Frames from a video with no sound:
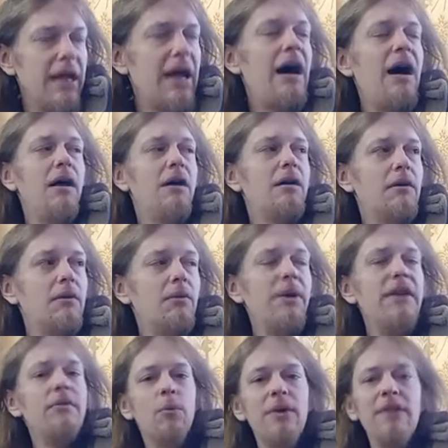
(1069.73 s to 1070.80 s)
Yeah.
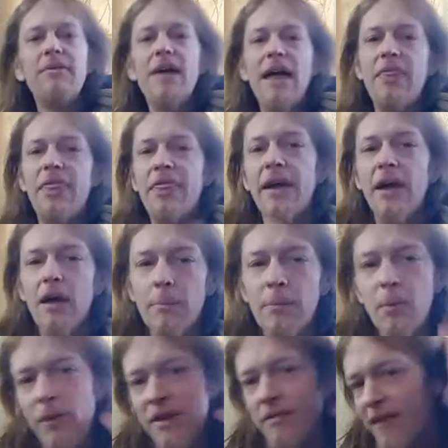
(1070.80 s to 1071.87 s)
We've had
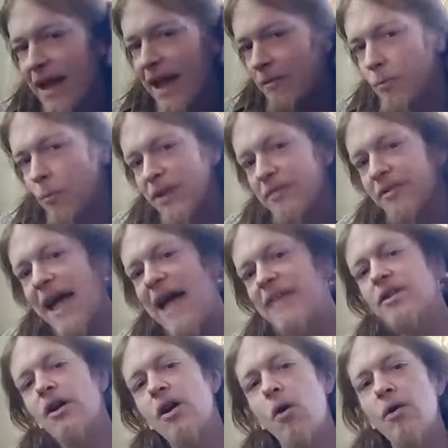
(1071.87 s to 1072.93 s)
therapy. We've
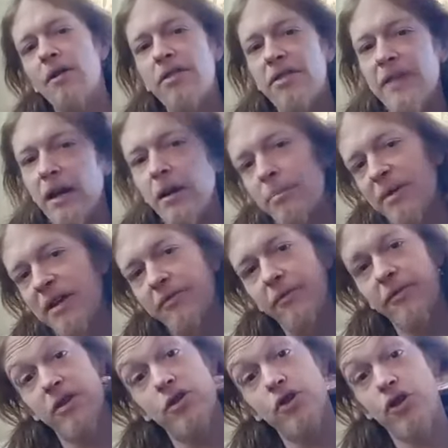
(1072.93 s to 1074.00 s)
had to go to therapy
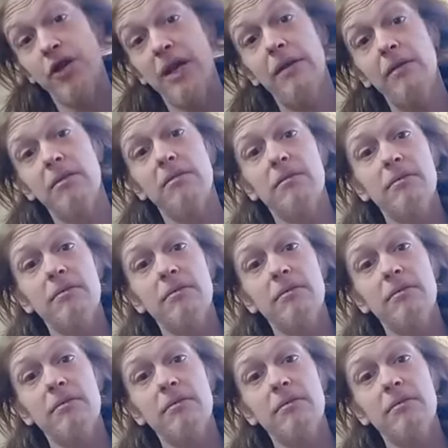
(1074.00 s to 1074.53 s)
for this shit.